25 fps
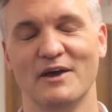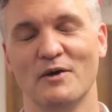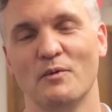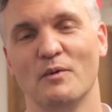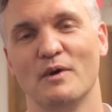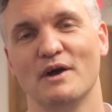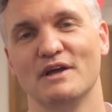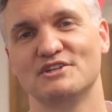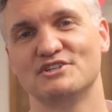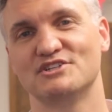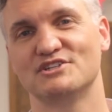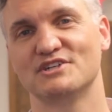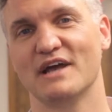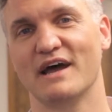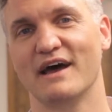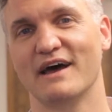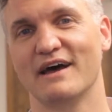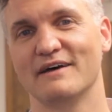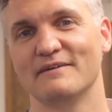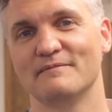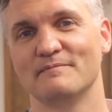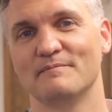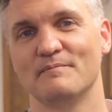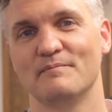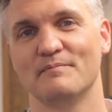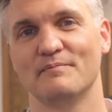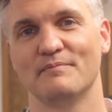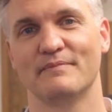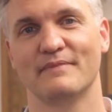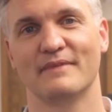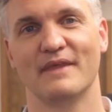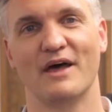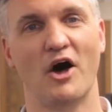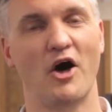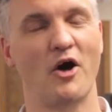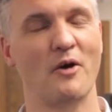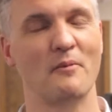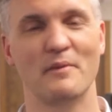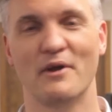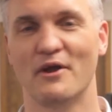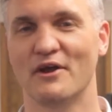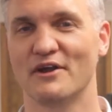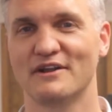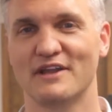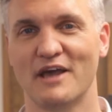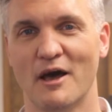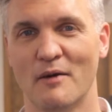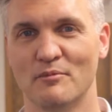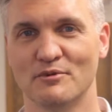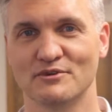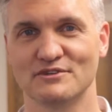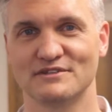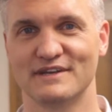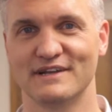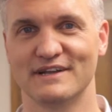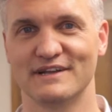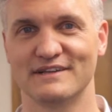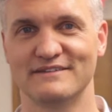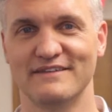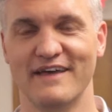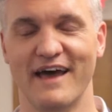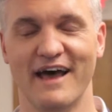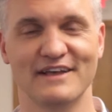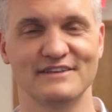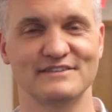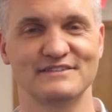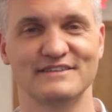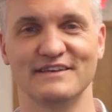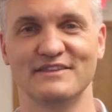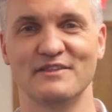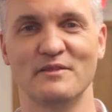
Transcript: which all married couples can attest.